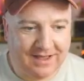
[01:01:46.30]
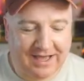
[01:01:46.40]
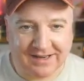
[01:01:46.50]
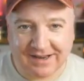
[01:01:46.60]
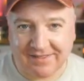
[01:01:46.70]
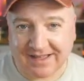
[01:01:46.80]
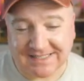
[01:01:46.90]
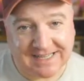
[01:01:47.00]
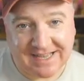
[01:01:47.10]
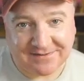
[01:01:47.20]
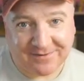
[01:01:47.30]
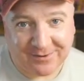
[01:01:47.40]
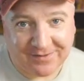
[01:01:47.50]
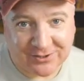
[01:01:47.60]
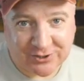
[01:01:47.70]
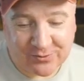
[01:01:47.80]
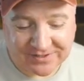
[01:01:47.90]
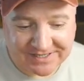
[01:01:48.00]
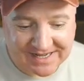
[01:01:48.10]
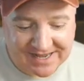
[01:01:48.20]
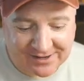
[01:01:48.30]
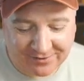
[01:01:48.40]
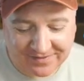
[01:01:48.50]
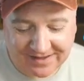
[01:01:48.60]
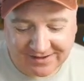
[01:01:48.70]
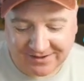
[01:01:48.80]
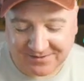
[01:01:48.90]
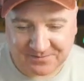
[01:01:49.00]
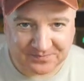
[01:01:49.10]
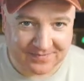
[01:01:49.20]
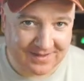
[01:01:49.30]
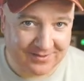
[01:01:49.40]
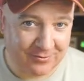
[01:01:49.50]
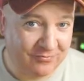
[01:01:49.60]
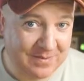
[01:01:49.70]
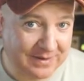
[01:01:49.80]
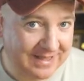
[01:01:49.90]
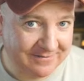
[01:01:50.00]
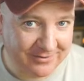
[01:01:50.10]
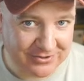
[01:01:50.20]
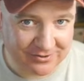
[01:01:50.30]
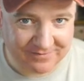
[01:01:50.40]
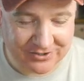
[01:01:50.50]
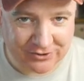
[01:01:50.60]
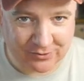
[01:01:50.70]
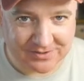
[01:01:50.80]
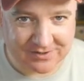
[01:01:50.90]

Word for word: And that's it for the show today on the uh, the replay version of the show.